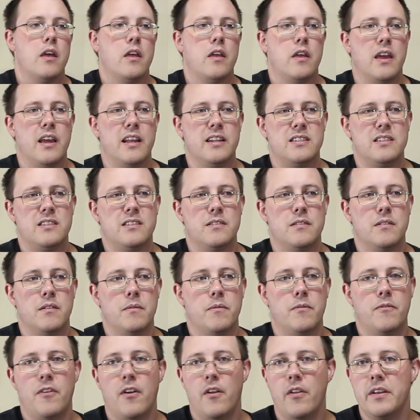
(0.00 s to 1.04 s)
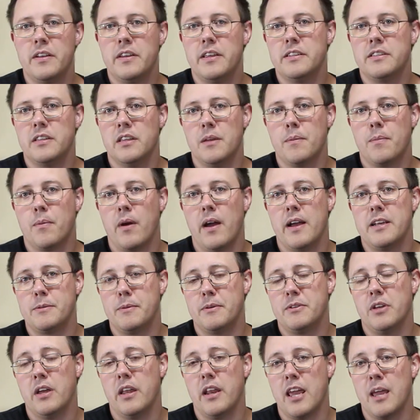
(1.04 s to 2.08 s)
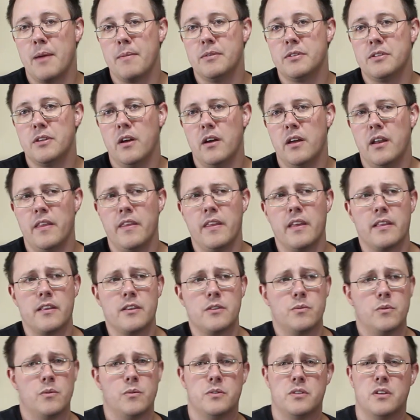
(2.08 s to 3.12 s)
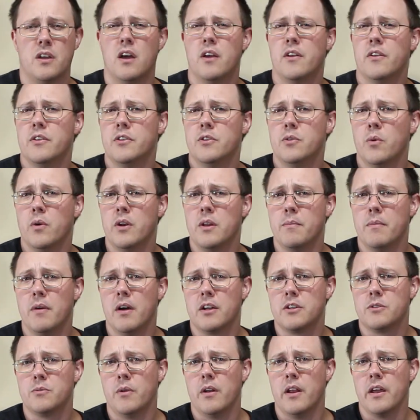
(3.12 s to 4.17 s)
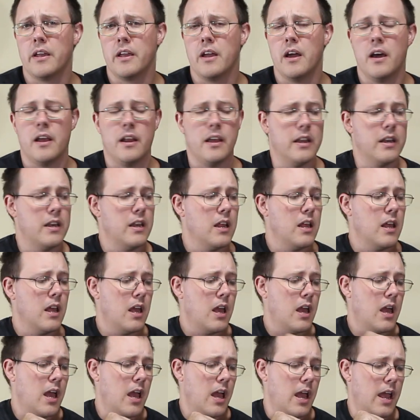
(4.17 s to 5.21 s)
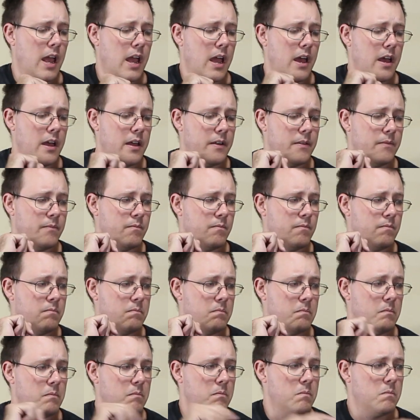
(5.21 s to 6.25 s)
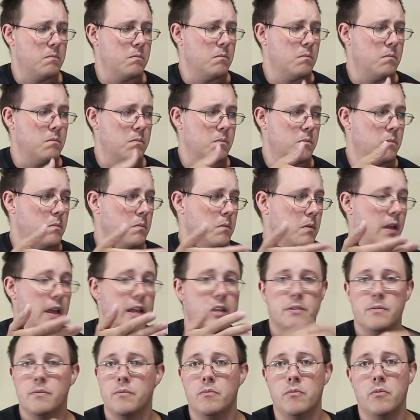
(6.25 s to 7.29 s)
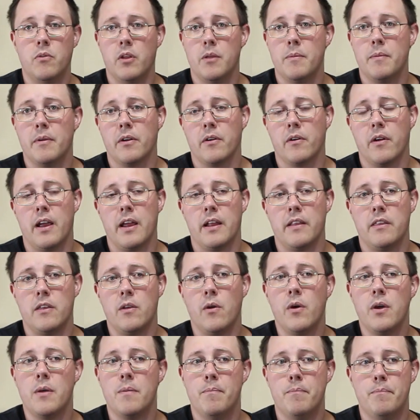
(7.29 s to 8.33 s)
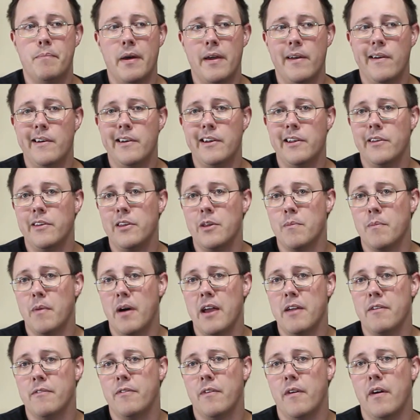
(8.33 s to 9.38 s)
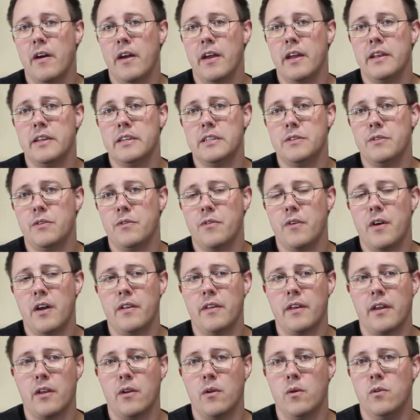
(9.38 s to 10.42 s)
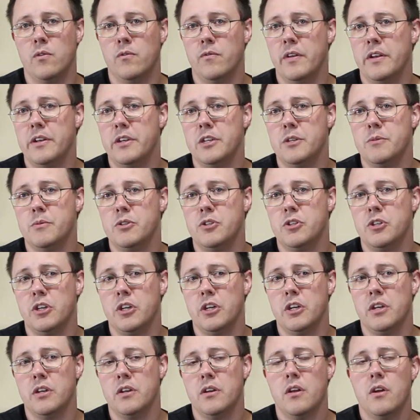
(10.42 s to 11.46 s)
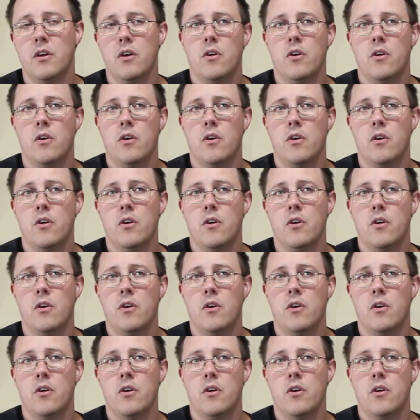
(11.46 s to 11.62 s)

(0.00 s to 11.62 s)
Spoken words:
It's fairly decently priced for us on Amazon. I think this one was 120 bucks when I got it, and it's really been great. The only better deal you might find is you find like an old vintage machine